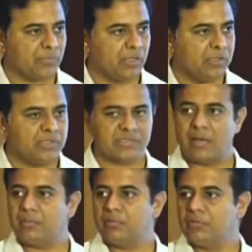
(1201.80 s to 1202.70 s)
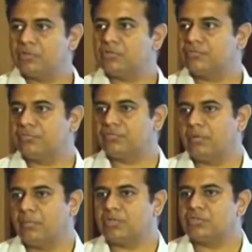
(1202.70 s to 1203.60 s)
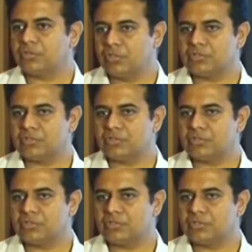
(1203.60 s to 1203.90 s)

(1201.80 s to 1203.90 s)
This happened because of a bunch of things,